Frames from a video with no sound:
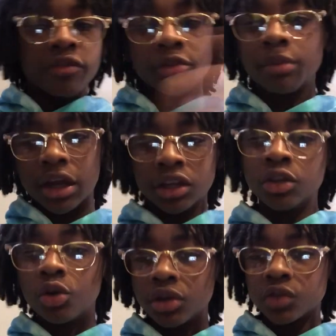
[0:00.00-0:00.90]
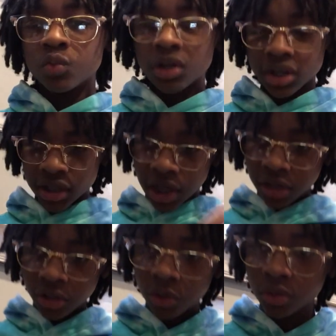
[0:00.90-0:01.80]
everybody know this work and I
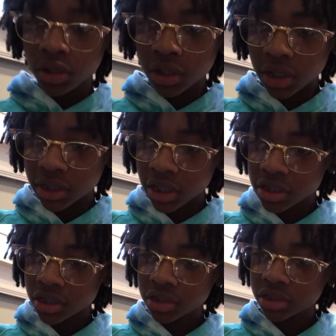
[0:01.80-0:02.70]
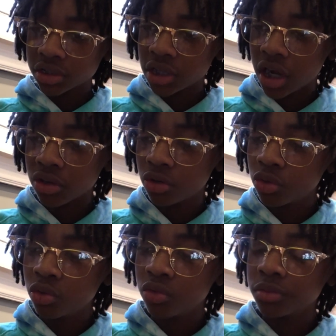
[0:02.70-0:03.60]
don't. Like, that junk just not
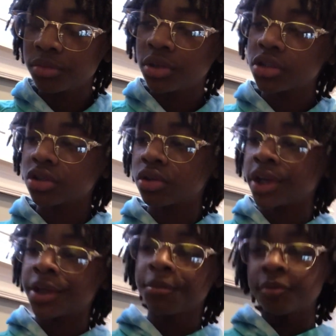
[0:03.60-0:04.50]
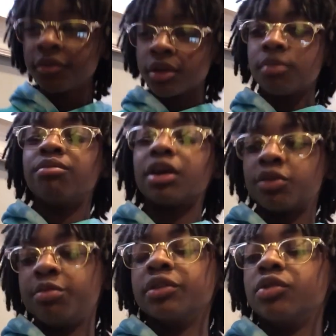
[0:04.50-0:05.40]
cool. But it's okay.
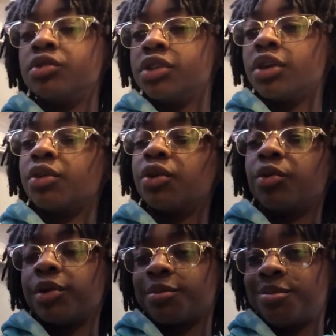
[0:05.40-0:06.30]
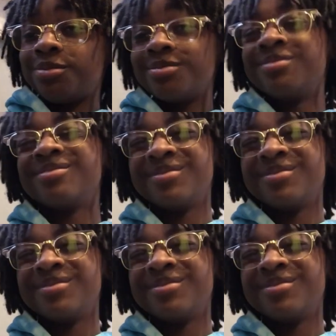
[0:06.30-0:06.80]
Michael Pelosi don't know it.